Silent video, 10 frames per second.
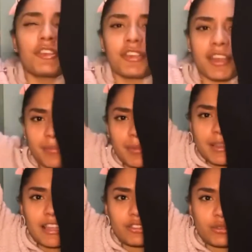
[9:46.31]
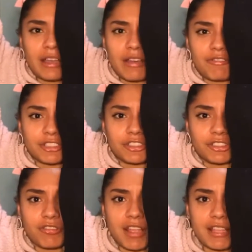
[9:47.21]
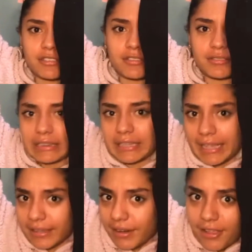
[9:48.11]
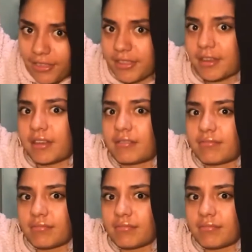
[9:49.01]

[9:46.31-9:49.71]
you're gonna be like doing a front stretch like nothing,